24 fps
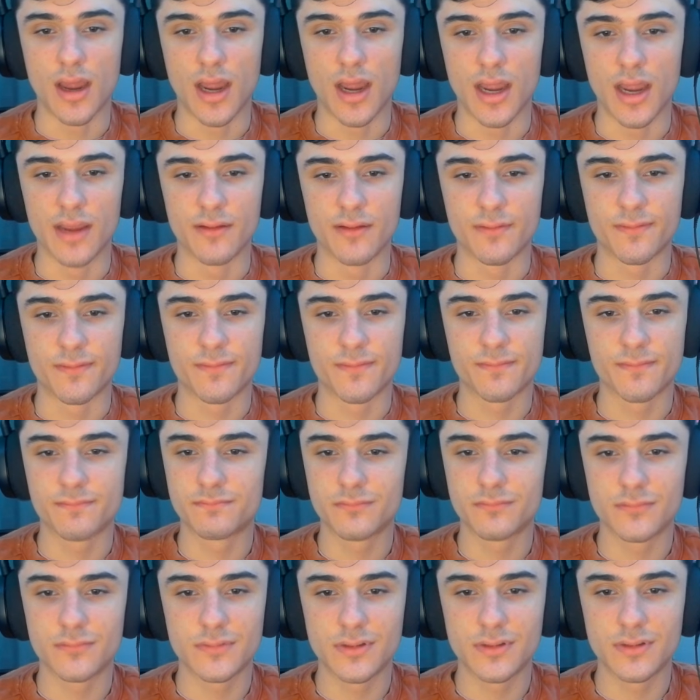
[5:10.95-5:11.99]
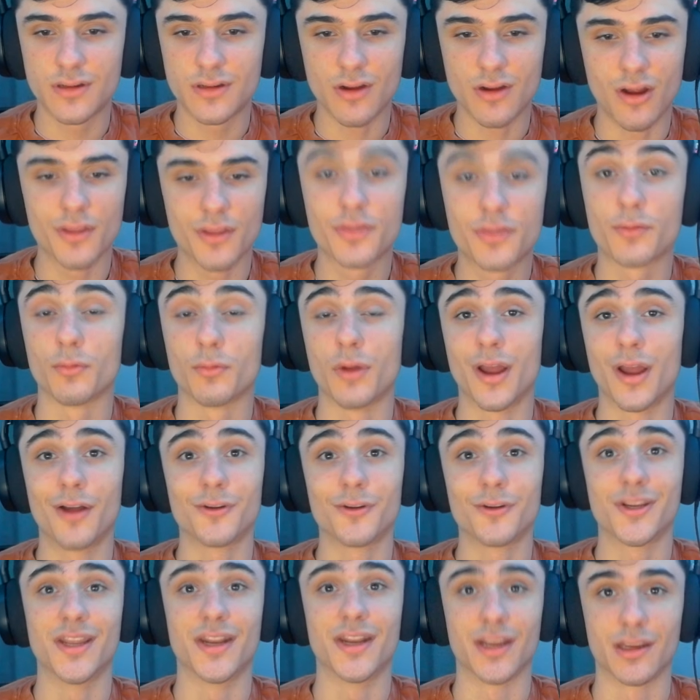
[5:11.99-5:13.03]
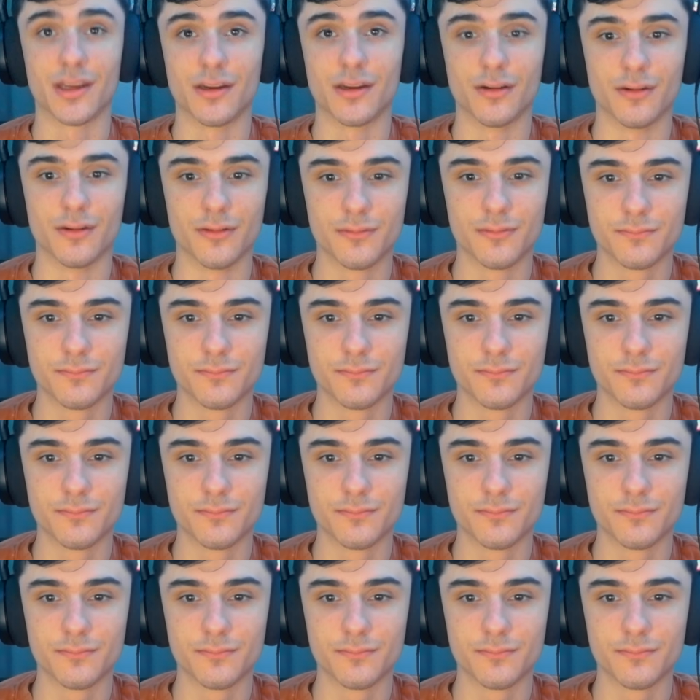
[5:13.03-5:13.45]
I've gone through hell getting here.